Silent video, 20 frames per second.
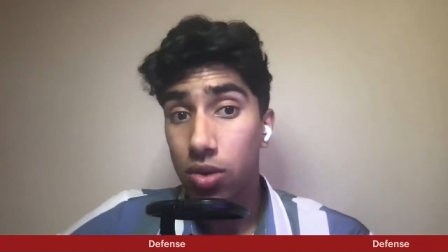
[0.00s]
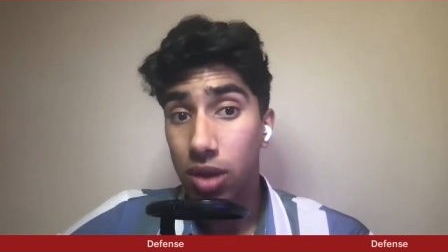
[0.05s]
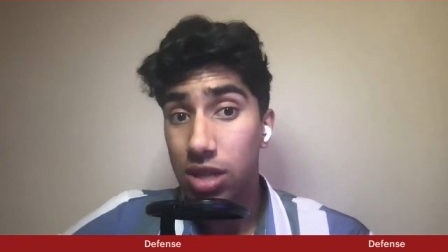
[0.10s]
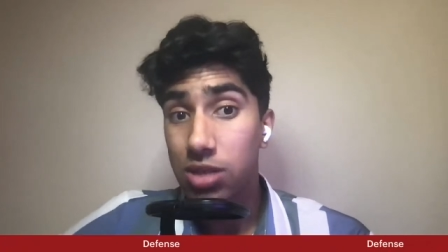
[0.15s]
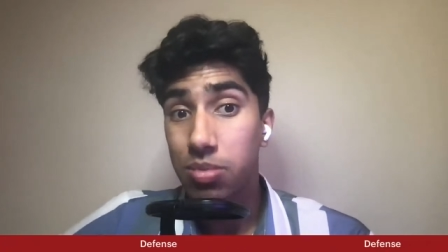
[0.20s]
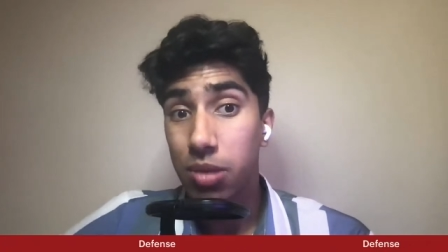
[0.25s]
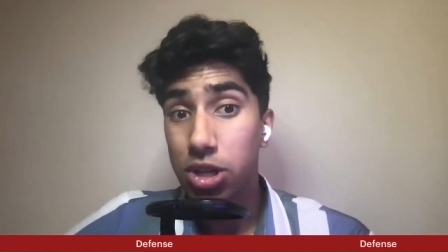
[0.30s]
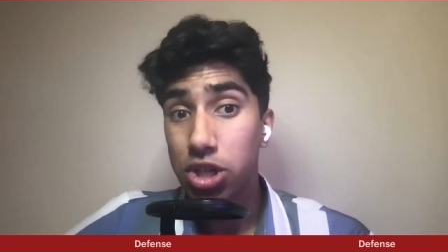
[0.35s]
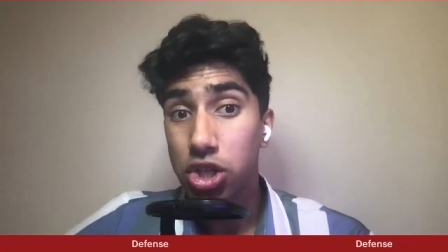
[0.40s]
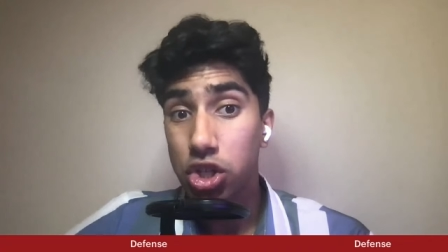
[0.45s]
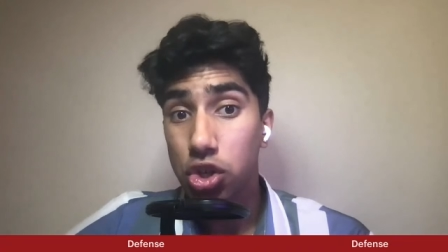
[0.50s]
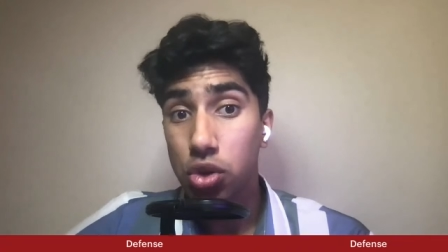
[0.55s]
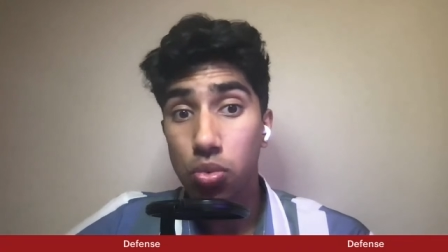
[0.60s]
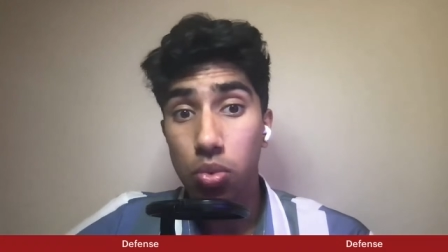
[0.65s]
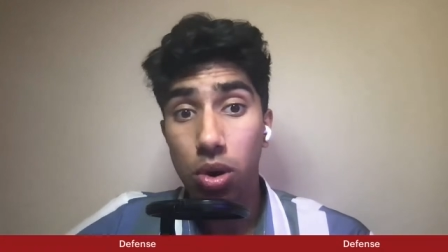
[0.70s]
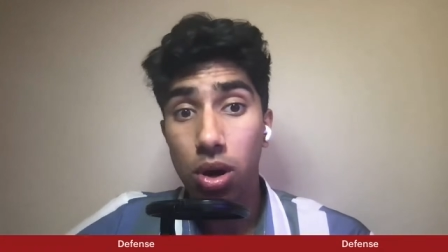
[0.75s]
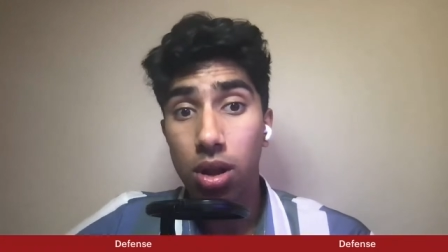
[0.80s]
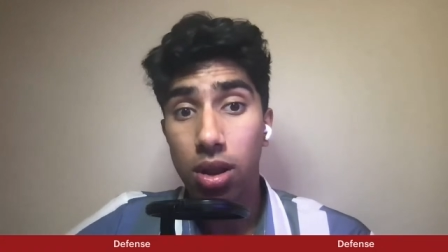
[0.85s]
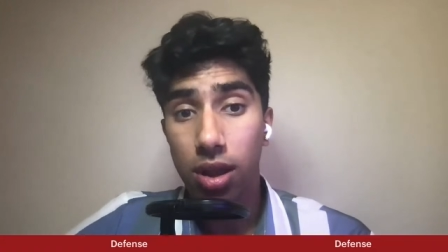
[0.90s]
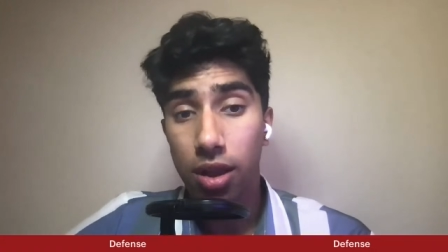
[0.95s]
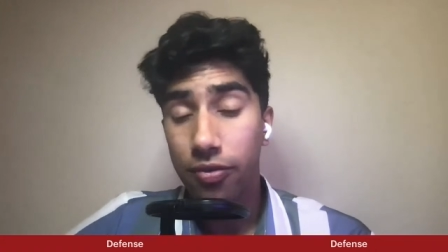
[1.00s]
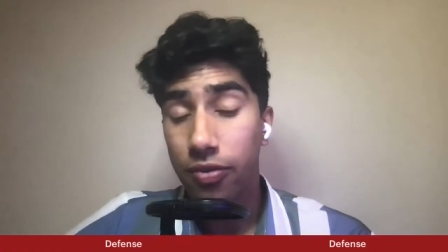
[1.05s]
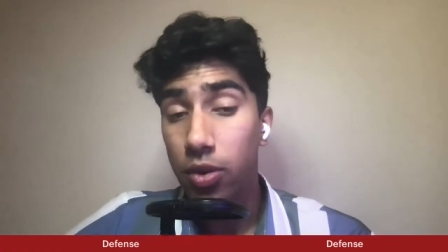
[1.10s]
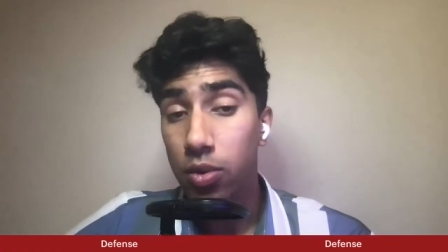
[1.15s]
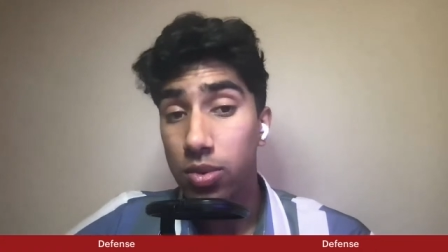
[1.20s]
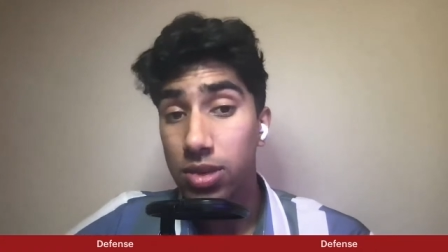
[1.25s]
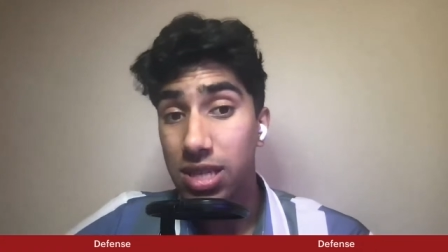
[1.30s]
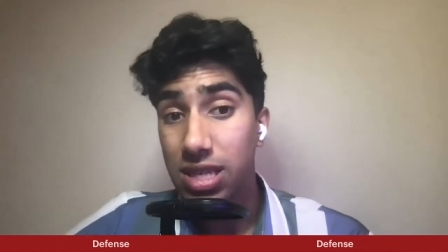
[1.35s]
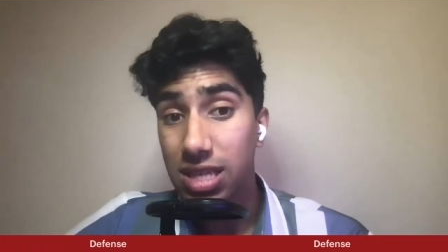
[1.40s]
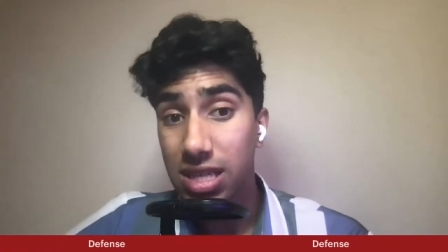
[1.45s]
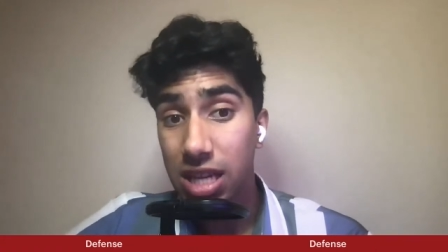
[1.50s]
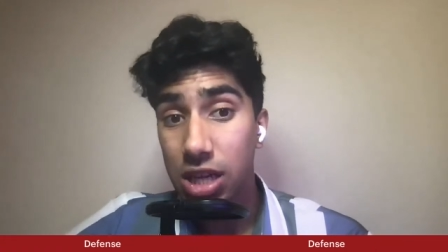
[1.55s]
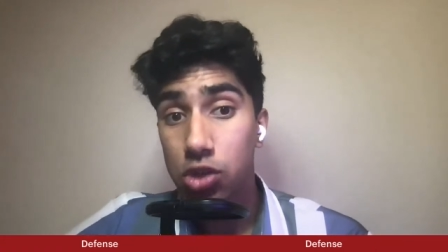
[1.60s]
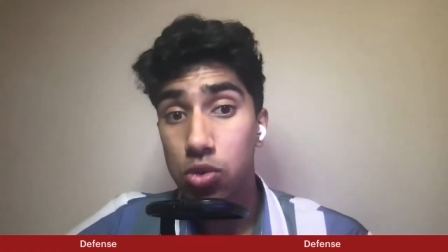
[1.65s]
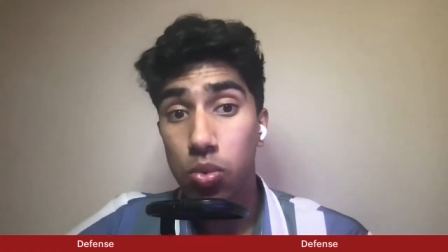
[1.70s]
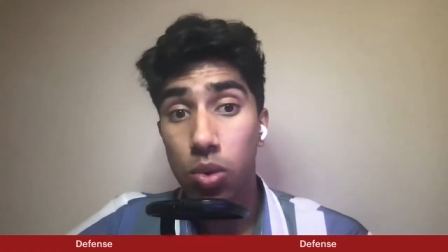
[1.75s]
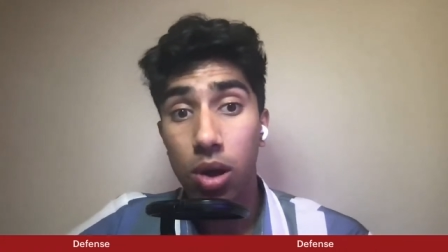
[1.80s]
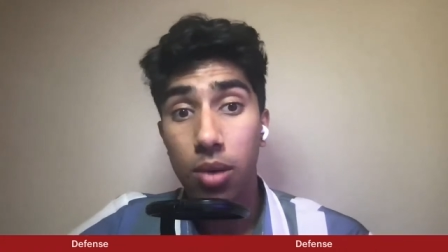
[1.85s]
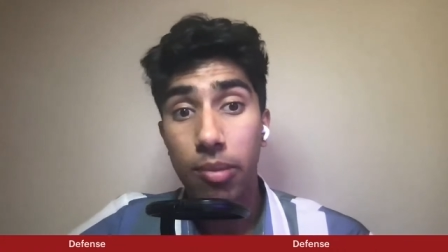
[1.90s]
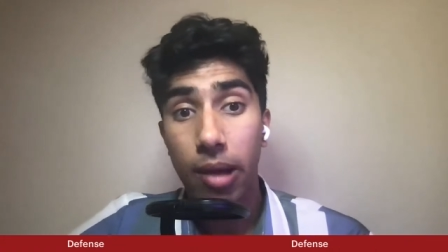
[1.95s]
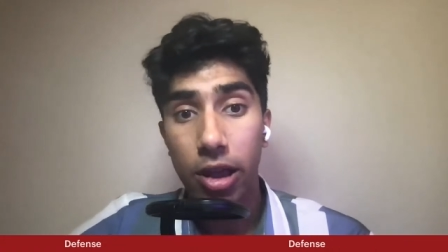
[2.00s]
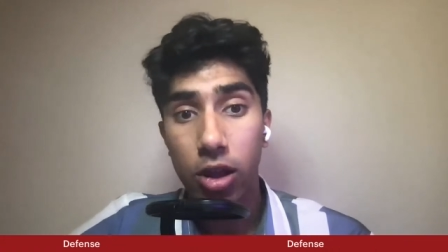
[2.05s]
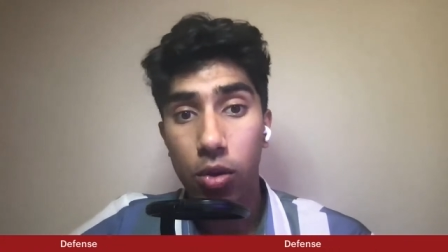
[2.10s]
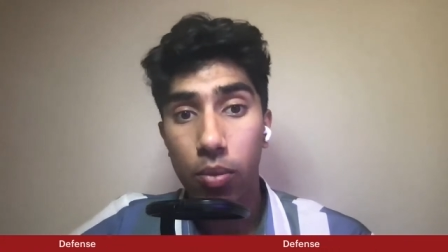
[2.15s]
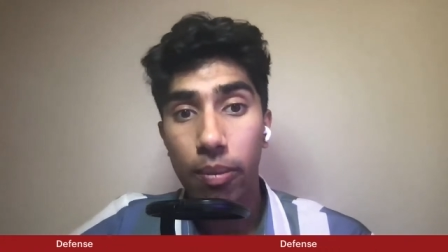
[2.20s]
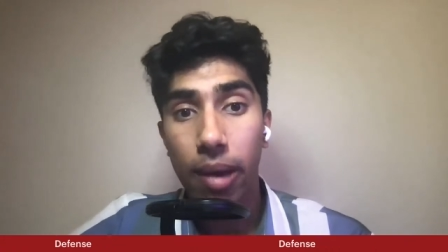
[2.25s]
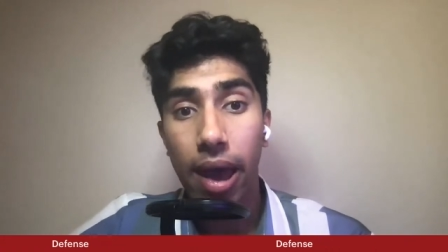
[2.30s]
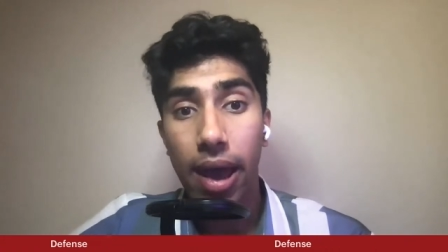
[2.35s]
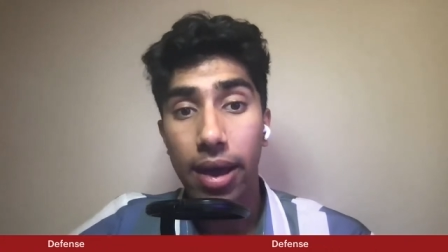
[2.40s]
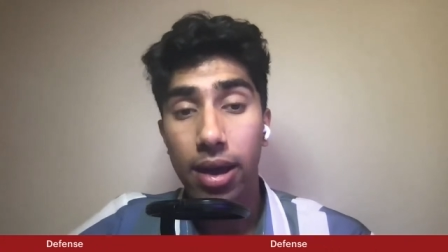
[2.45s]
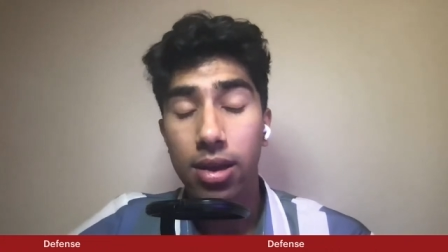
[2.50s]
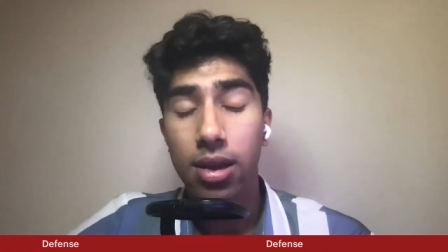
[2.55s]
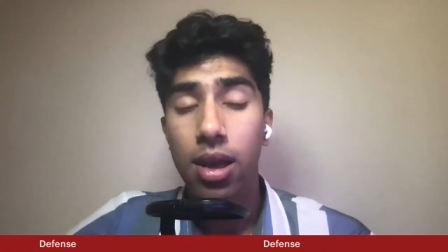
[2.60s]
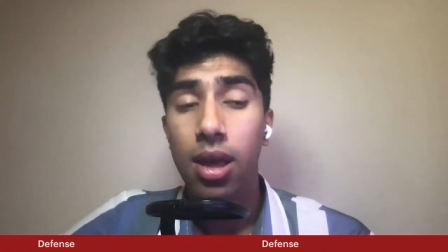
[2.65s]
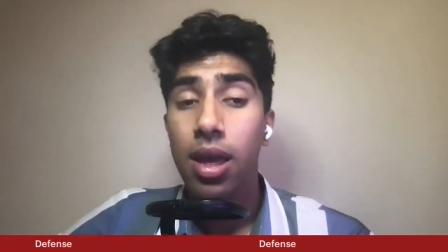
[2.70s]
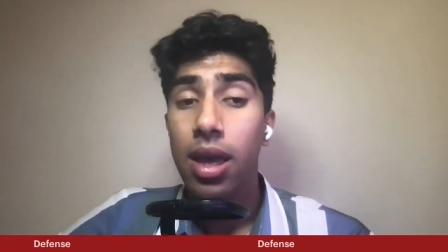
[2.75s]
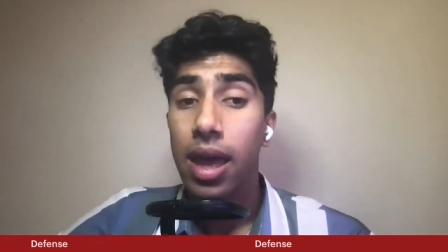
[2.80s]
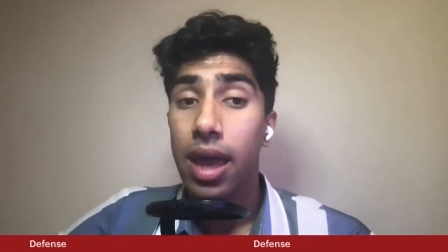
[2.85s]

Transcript: as much as you would if it was a 6'1" Michael Mack.